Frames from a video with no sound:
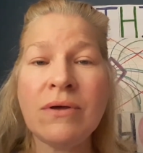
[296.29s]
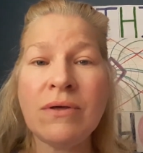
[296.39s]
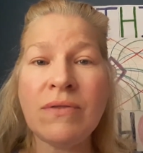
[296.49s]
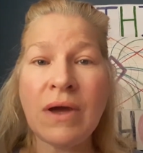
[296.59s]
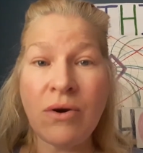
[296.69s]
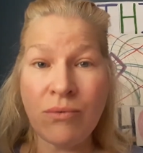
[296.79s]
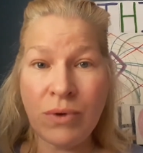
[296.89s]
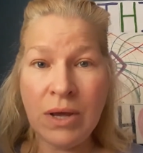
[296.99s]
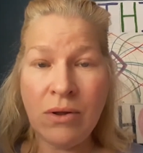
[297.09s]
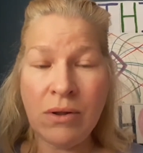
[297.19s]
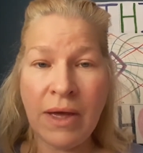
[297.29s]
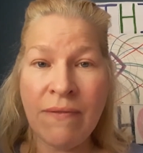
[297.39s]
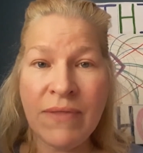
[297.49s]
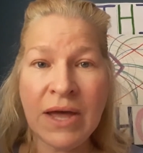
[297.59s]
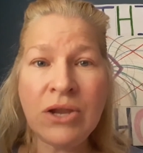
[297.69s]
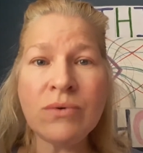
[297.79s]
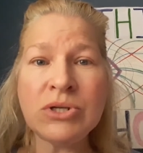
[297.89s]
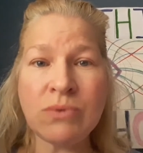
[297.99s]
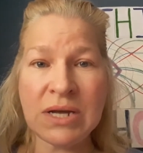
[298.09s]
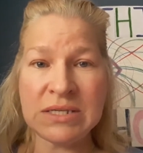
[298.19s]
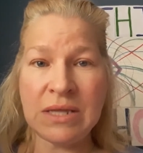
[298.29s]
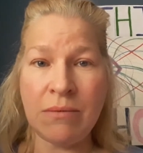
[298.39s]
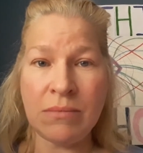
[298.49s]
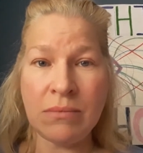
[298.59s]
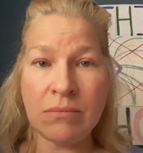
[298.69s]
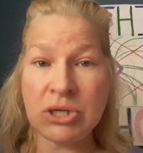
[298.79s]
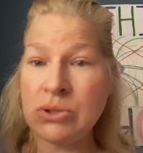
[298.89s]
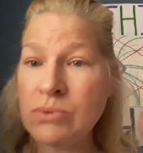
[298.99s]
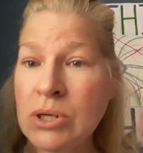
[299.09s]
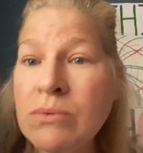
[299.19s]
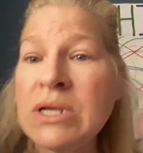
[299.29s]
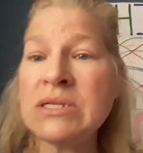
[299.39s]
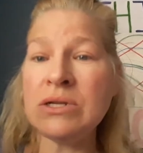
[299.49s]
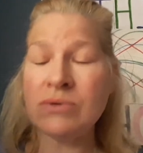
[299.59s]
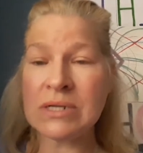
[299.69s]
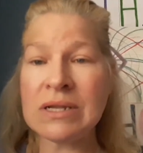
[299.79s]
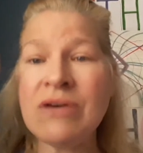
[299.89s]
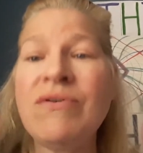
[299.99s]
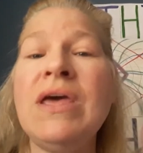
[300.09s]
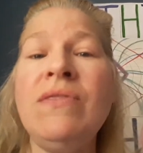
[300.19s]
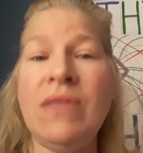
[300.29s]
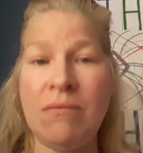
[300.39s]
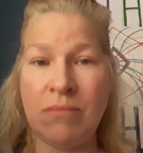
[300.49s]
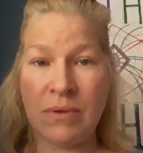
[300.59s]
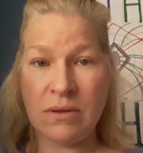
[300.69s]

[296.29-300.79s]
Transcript: They are real, and then you address them, but you don't continue to live in them.